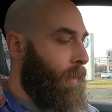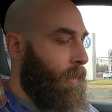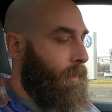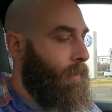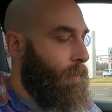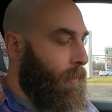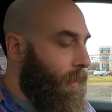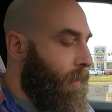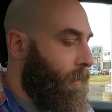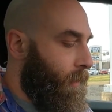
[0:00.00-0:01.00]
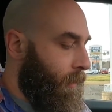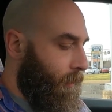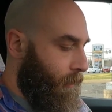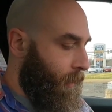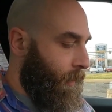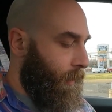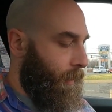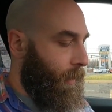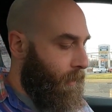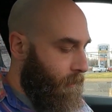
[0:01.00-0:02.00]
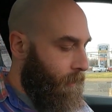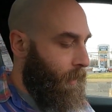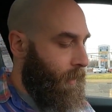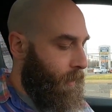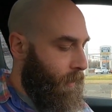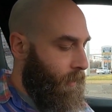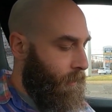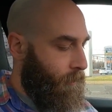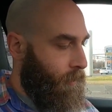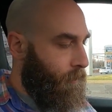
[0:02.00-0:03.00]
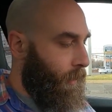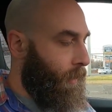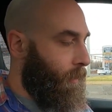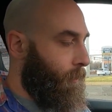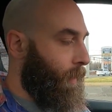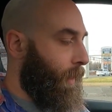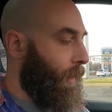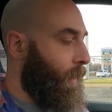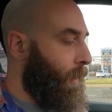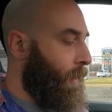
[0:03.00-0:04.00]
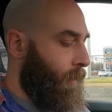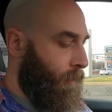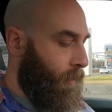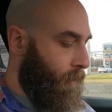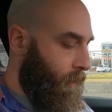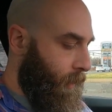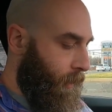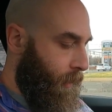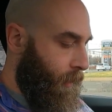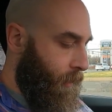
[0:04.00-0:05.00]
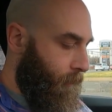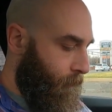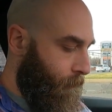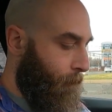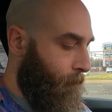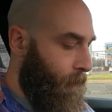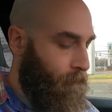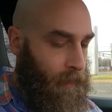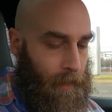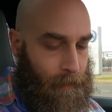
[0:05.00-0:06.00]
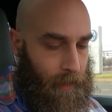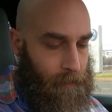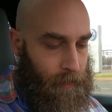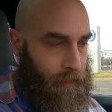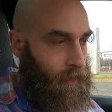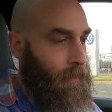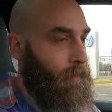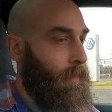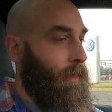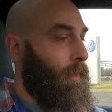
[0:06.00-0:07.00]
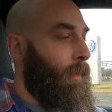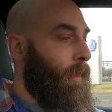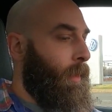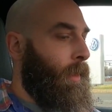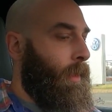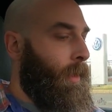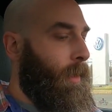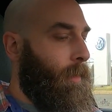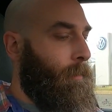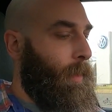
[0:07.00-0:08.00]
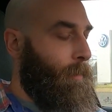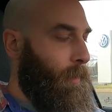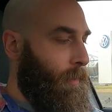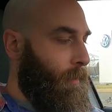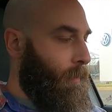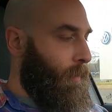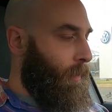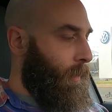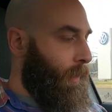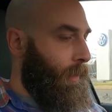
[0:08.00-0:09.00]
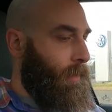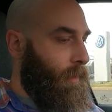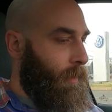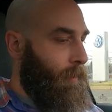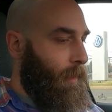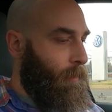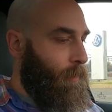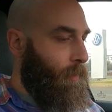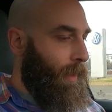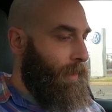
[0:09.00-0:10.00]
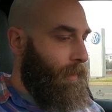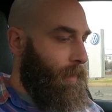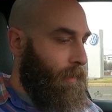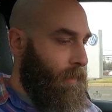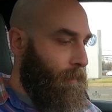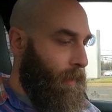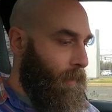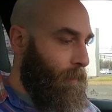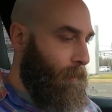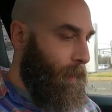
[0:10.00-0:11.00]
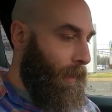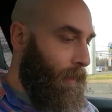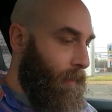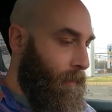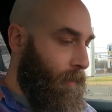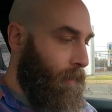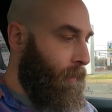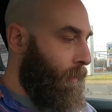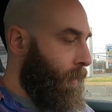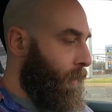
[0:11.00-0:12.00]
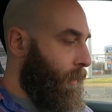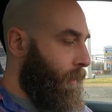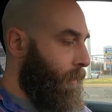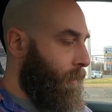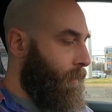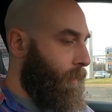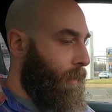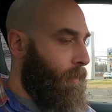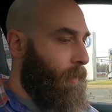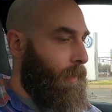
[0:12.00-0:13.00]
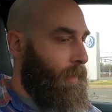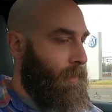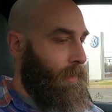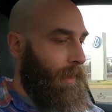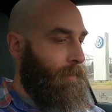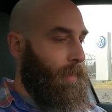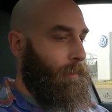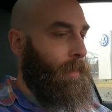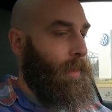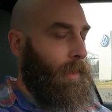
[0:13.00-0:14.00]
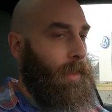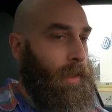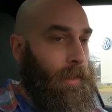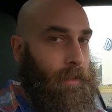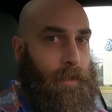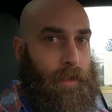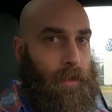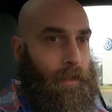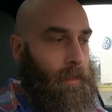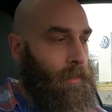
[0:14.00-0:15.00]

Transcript: Nice sporty steering wheel. I like the way they did this with the red and the black. You still got your flat bottom steering wheel. People are concerned about pressing some of these buttons, I know, while you're driving, but your hands are